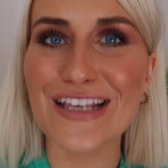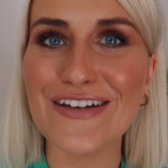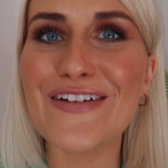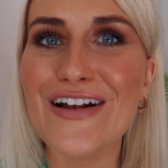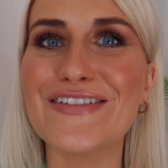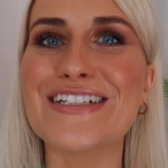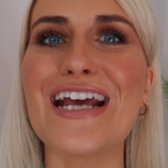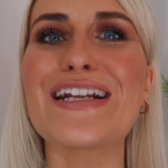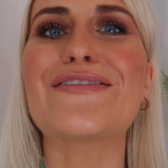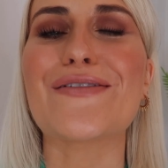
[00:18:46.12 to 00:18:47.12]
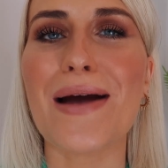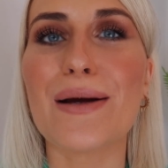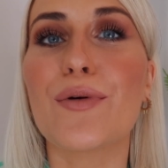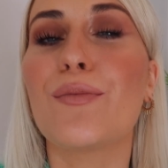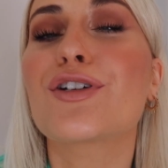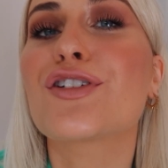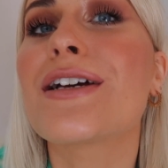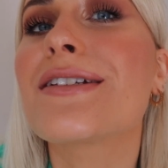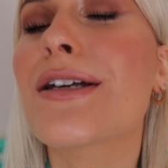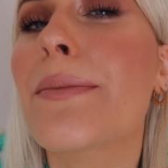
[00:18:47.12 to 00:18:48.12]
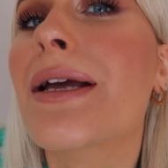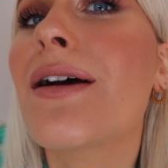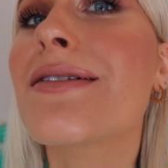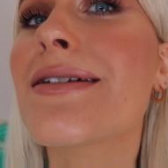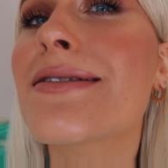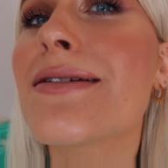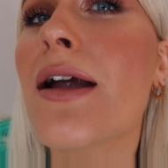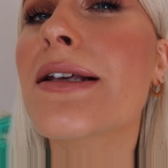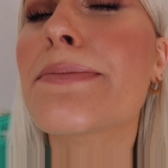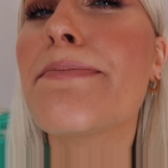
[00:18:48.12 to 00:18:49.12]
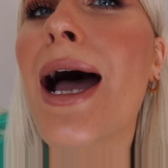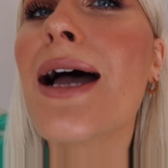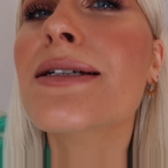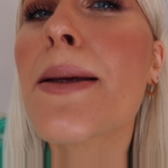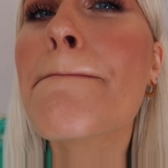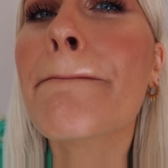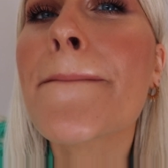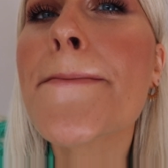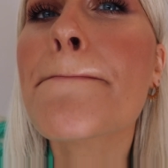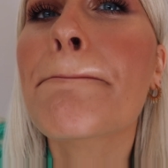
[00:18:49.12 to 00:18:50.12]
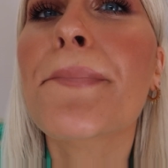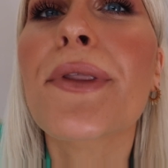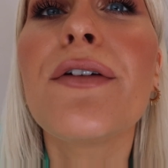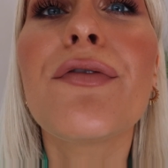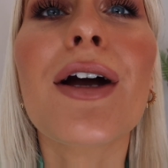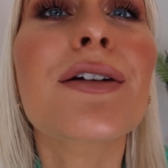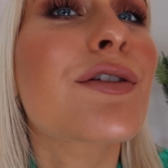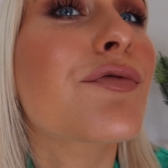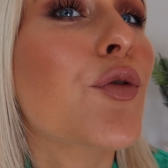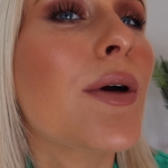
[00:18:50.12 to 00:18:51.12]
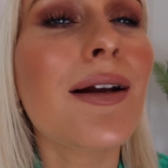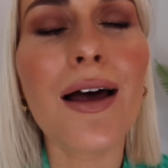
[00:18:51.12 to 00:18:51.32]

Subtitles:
like Velvet Teddy from MAC, but much nicer because it's not as matte. In fact, it's quite